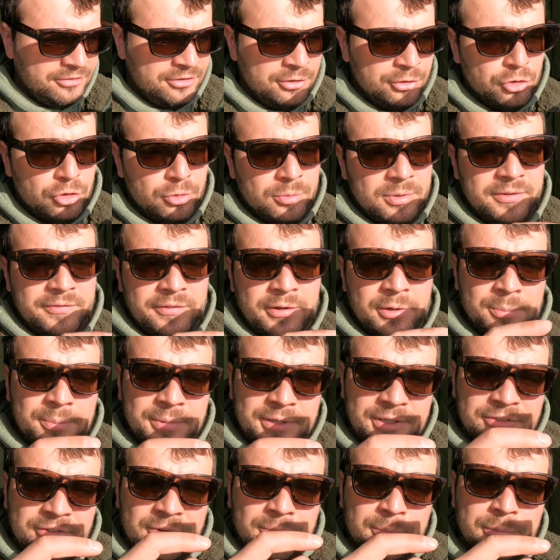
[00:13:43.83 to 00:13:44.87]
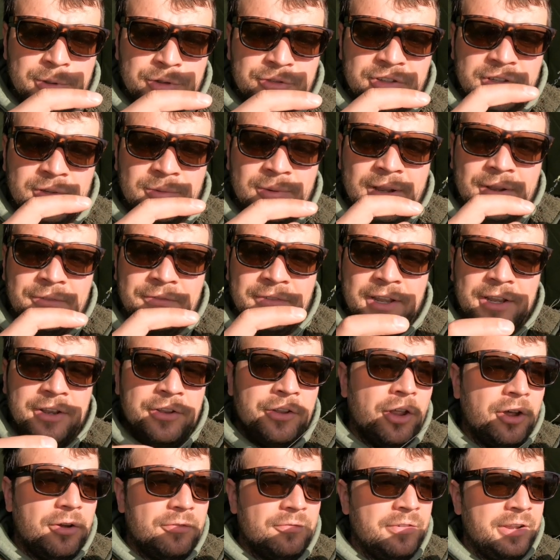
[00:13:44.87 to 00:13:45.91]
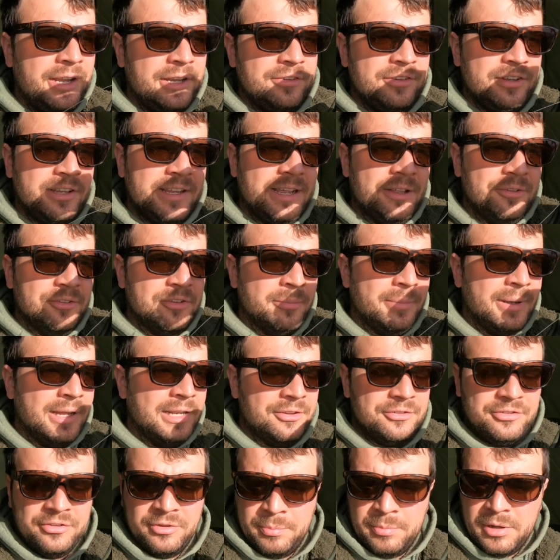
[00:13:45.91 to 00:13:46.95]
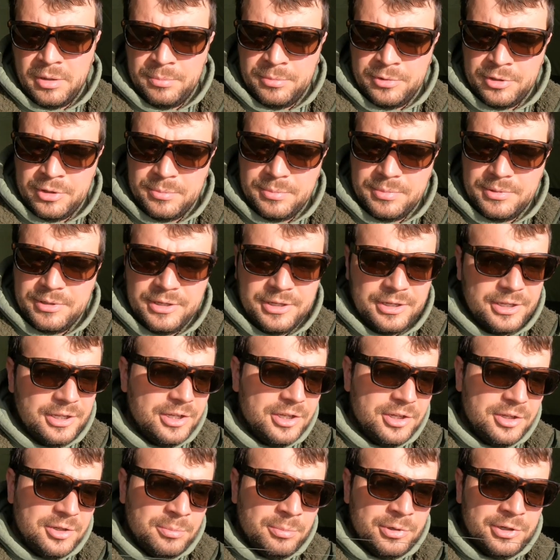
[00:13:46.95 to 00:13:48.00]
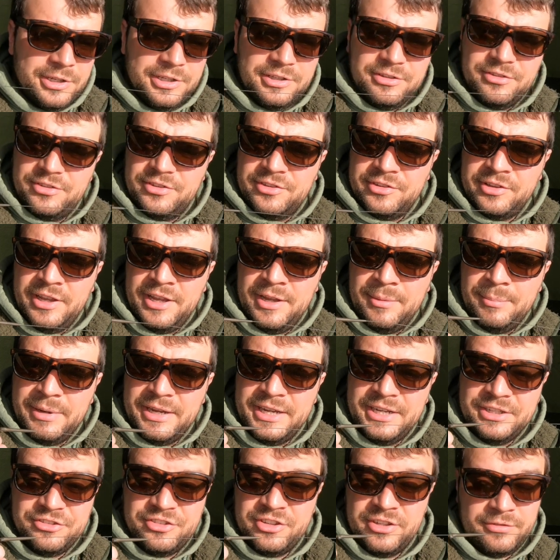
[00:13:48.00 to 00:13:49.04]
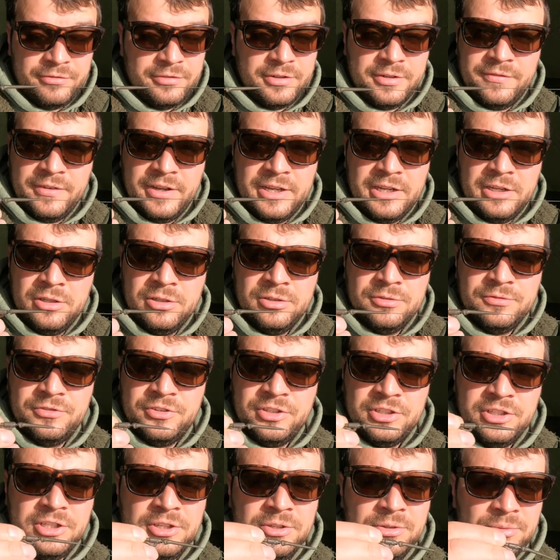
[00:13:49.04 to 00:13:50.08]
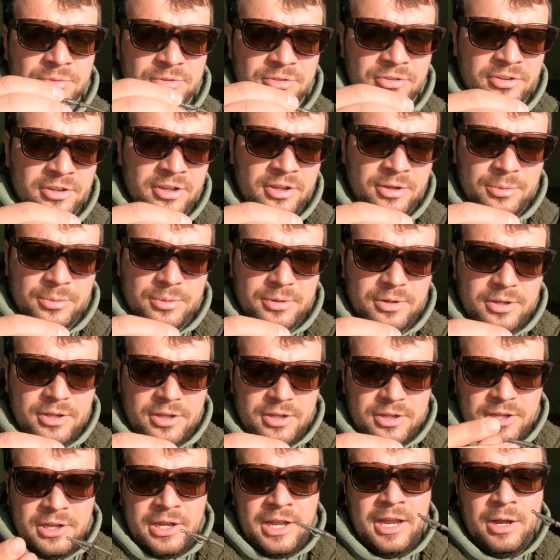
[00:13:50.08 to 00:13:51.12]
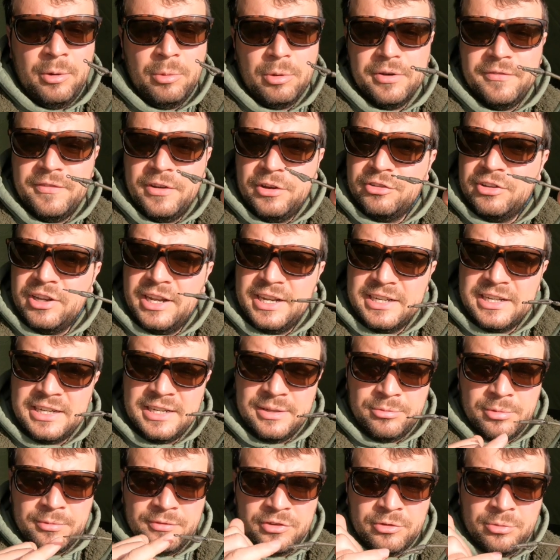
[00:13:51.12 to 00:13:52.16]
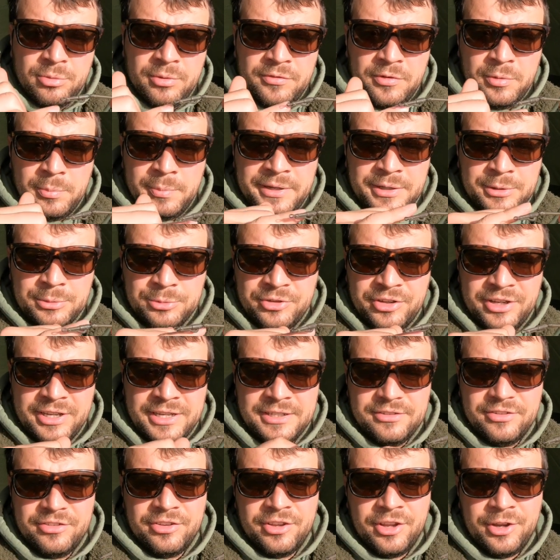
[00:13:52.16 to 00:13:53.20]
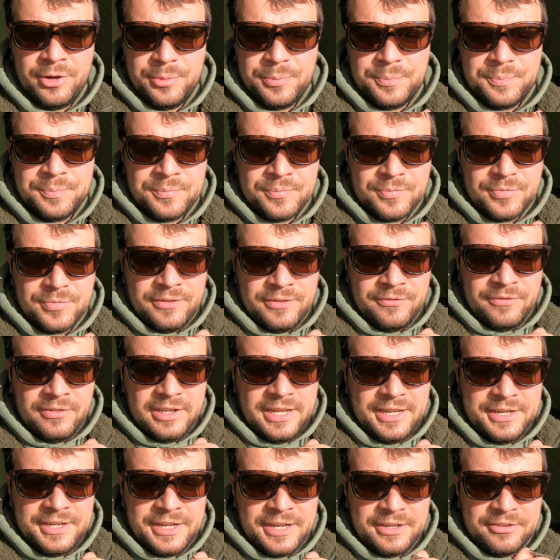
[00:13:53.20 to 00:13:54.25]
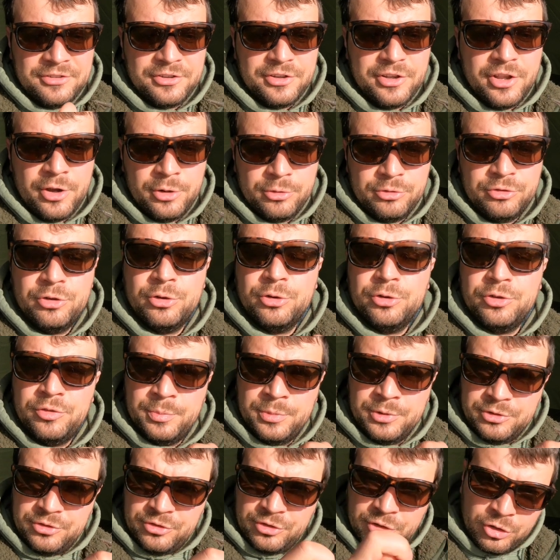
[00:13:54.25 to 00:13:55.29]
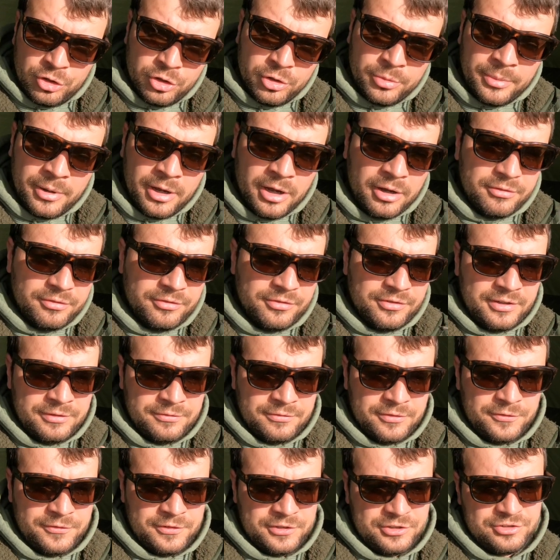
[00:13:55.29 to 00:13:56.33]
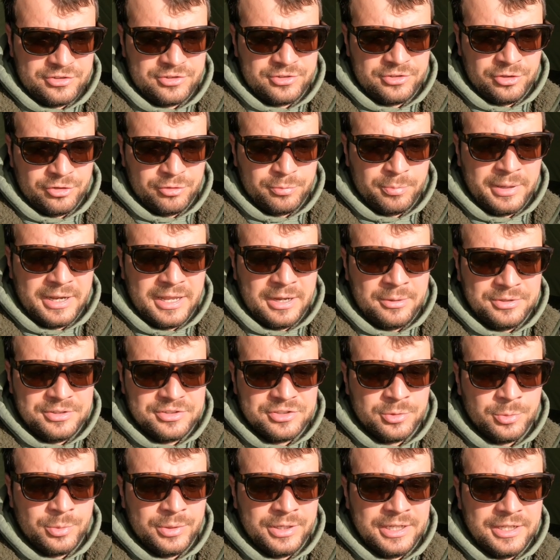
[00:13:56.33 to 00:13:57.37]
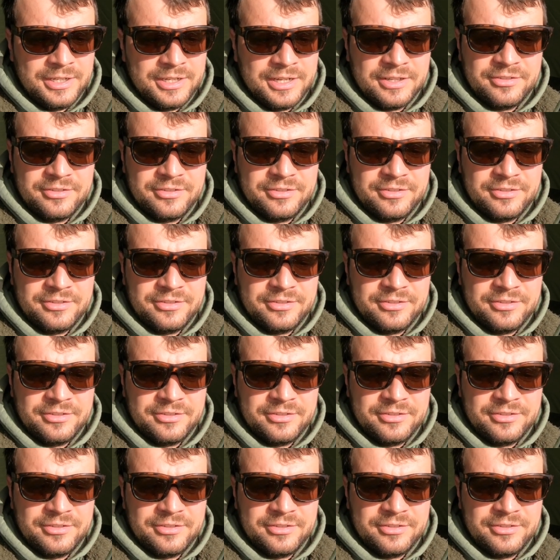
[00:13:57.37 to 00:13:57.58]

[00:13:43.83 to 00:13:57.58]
So normally there'll be some putty around that, not there to counterbalance the pop-up. But it's my hinge stiff rig that I love to use. So one of those lead clips with a swivel built in, so the lead has no choice but to come off if the fish does plough into weed.